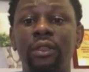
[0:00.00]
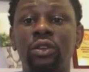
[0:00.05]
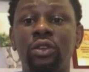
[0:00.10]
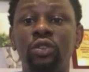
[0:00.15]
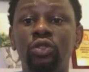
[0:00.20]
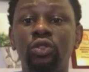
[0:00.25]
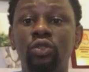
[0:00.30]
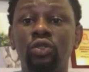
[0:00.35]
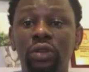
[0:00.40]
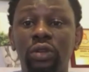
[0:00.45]

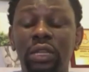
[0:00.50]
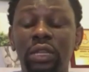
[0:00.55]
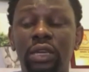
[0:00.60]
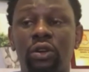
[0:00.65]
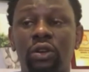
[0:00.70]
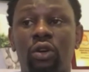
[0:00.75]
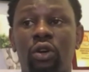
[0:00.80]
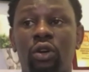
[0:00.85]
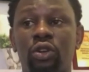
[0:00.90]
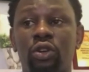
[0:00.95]

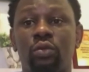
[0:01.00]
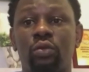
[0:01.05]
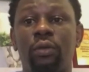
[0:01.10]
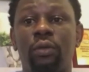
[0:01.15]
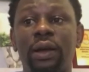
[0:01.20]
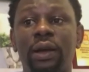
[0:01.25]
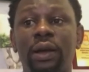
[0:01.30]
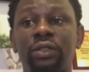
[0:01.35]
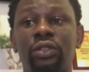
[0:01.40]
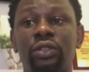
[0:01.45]
unique
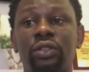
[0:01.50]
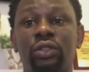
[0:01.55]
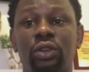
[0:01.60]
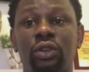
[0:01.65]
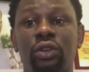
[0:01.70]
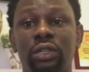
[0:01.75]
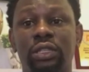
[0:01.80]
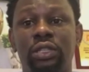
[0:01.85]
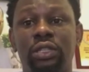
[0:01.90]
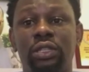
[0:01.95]
automobile
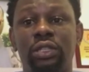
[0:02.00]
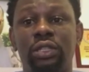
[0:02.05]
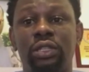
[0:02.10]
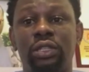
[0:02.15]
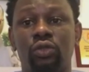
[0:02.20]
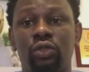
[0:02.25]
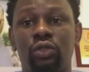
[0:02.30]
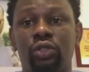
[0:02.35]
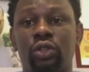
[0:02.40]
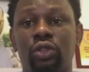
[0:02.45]
security
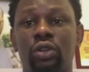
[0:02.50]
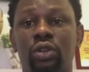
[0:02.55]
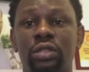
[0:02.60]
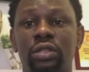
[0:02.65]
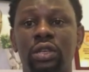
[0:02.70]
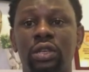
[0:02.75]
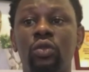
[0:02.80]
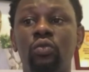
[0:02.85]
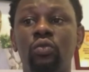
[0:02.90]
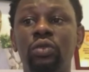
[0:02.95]
solutions,
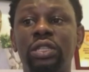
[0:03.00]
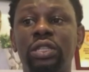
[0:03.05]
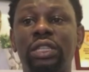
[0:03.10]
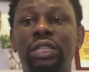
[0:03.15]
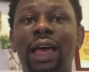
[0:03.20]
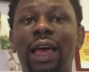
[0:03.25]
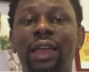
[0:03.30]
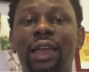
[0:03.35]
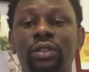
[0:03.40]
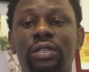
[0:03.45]
which are
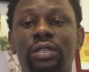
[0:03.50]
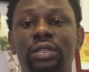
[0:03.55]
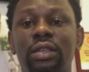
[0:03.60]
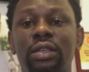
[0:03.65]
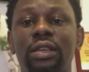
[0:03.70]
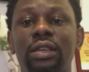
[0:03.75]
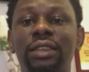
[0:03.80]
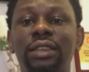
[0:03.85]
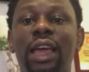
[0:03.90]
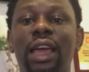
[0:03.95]
not,
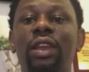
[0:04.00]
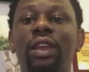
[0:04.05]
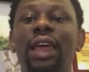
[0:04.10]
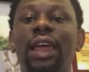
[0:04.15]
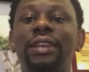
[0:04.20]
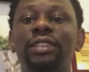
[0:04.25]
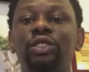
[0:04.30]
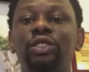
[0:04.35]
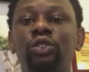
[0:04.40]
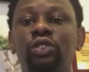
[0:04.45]
they are not like
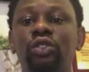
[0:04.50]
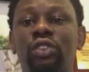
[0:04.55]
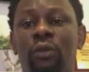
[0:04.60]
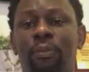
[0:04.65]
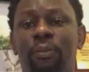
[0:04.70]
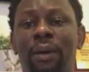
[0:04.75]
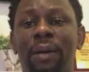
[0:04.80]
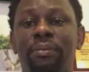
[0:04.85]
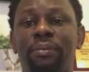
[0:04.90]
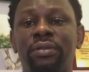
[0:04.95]
the usual
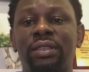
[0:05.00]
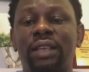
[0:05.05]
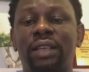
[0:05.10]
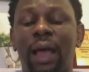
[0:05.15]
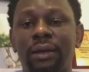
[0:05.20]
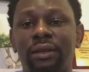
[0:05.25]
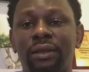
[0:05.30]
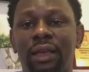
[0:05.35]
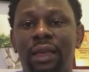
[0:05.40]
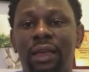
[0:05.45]

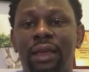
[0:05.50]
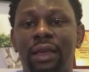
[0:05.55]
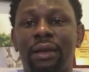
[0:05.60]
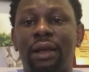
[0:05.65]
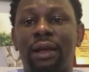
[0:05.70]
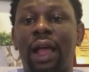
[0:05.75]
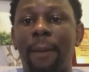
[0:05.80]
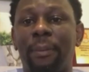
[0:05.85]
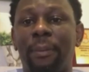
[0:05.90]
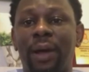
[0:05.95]

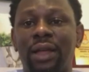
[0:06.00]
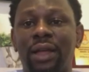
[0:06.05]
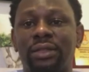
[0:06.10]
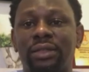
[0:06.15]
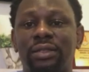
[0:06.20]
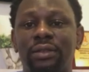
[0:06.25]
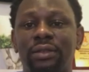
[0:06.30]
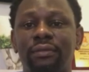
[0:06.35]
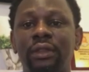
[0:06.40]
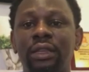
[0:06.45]
car
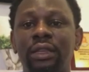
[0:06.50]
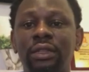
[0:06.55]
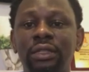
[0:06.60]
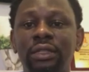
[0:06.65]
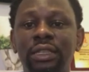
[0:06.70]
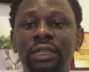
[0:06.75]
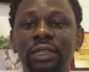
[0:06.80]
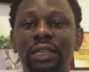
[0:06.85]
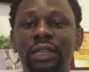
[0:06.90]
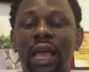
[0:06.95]
parts.
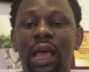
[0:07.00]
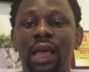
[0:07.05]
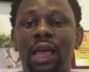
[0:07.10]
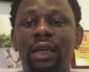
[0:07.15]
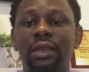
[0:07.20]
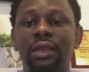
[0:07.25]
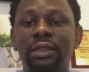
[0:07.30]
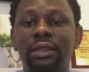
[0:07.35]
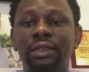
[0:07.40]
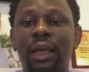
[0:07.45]
These
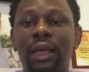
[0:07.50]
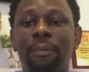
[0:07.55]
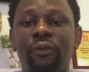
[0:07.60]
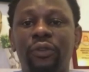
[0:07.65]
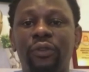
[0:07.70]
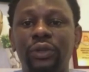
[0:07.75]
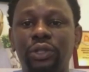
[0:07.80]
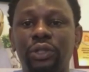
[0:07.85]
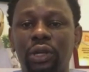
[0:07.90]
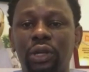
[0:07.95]
are their
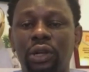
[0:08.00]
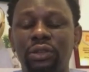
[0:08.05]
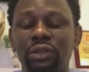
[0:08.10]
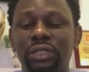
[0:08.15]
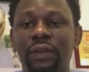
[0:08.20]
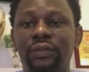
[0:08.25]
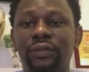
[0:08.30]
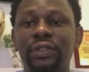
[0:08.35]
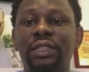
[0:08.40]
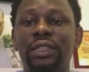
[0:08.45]
professional
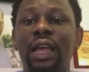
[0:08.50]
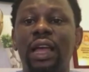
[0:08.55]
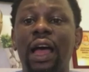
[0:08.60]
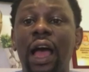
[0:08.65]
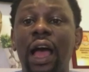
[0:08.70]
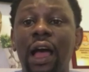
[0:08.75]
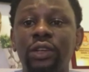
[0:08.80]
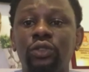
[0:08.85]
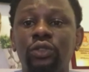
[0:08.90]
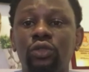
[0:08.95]
service that
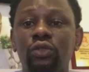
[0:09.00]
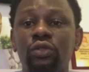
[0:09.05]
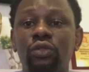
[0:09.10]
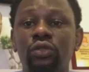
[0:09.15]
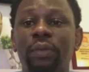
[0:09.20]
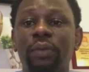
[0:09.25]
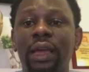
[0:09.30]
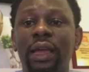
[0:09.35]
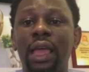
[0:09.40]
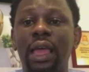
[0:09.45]
are handled
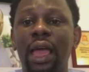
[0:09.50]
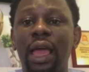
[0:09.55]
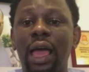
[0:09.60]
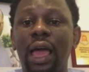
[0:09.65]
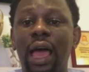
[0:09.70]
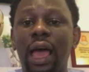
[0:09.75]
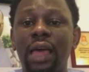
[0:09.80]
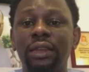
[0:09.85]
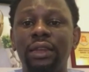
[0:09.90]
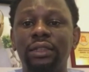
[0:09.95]
by,
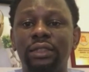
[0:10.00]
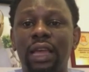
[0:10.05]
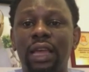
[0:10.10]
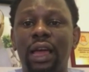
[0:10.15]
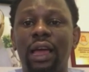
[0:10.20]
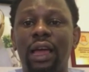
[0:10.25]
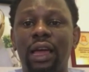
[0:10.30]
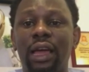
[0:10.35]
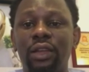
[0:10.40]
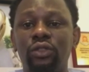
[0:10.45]
and they
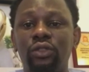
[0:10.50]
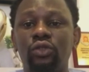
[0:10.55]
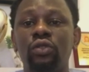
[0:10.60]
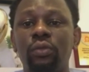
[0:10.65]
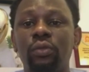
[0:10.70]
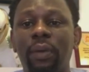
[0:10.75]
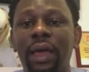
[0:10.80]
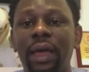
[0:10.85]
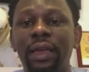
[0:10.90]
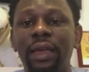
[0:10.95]
are
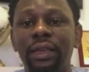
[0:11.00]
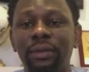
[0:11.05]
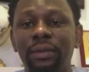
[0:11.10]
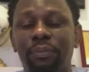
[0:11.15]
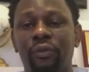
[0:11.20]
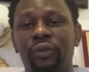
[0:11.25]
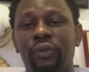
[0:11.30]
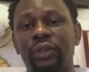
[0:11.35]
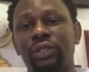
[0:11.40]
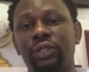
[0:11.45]
handled by
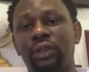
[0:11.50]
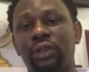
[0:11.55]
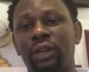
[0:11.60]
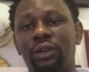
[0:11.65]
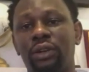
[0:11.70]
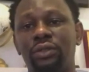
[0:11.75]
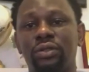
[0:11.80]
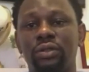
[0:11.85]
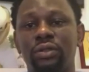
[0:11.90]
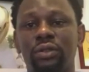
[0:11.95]

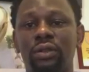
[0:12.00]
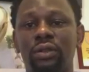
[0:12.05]
professionals.